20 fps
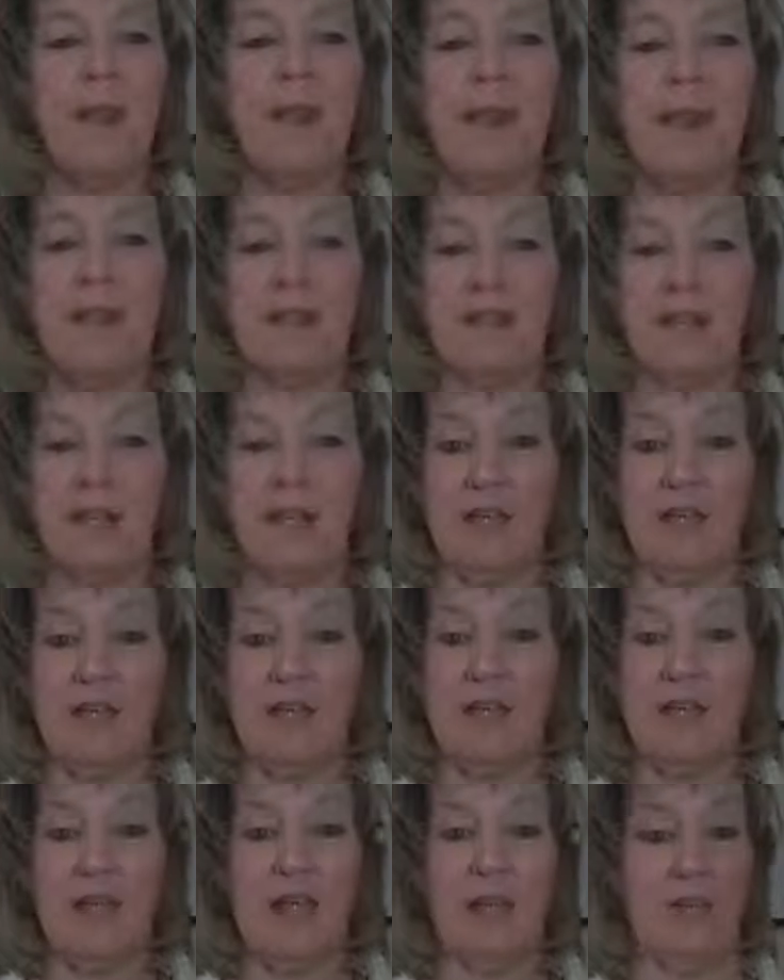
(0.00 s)
And he
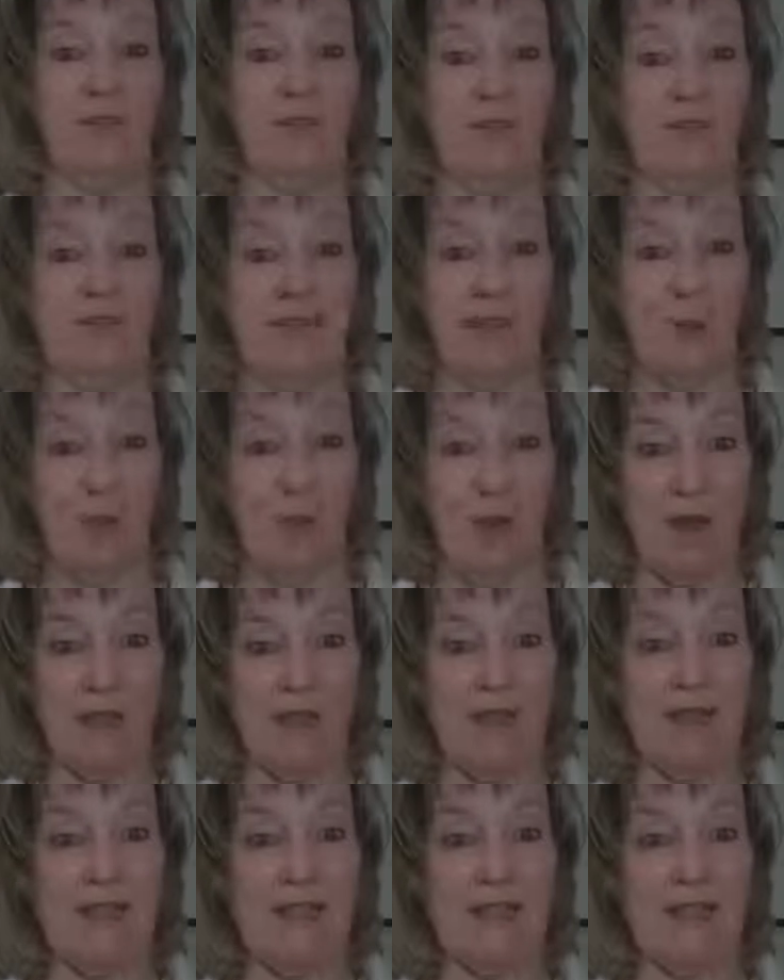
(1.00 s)
felt the same way
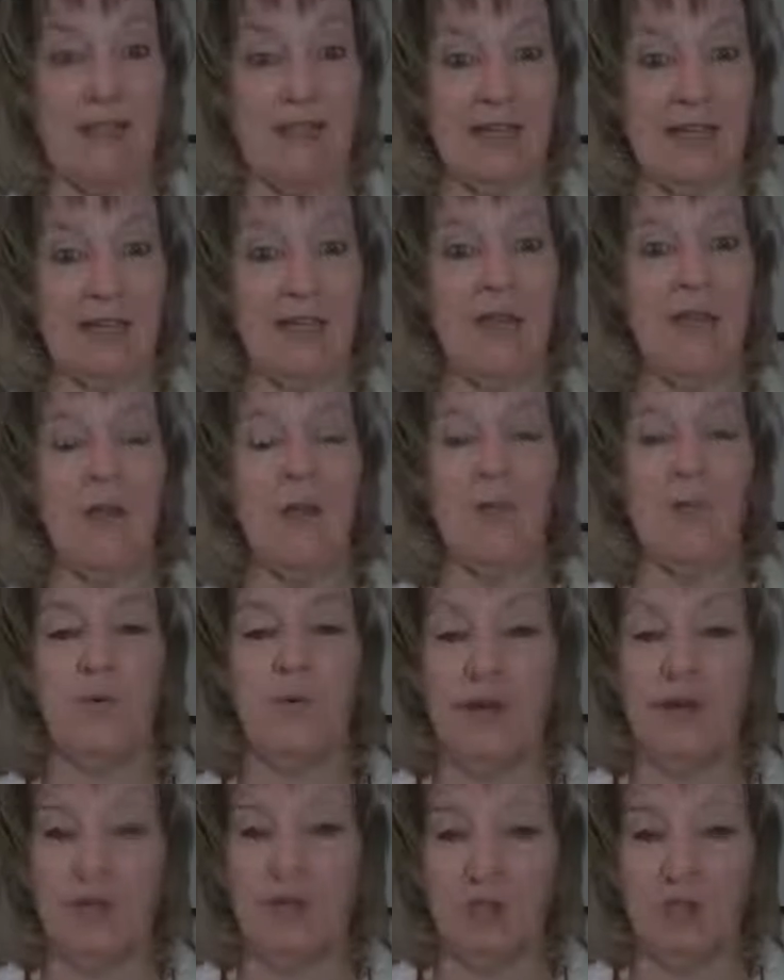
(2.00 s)
that he did
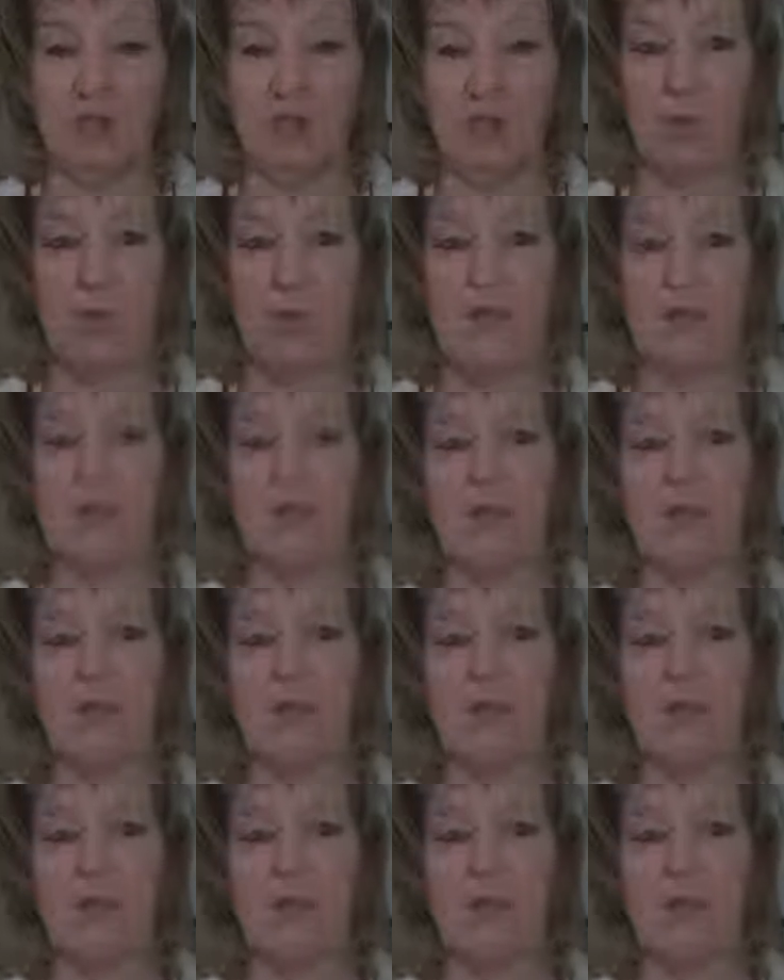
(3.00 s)
prior to it.